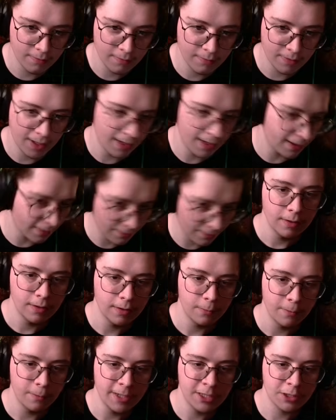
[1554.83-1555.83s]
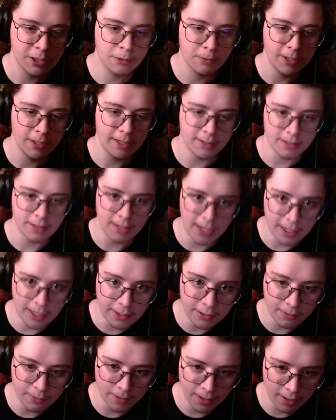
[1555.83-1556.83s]
Like... Waste 3 is not
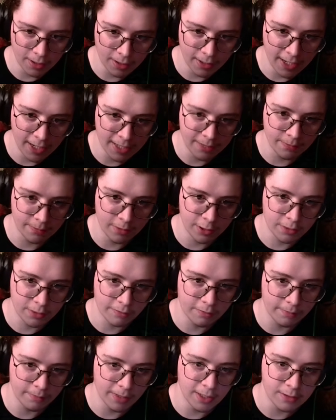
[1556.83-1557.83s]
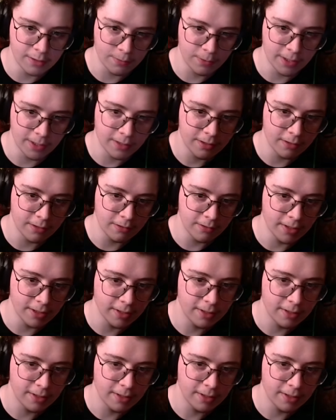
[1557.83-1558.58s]
doing as much for me as Waste 2 did.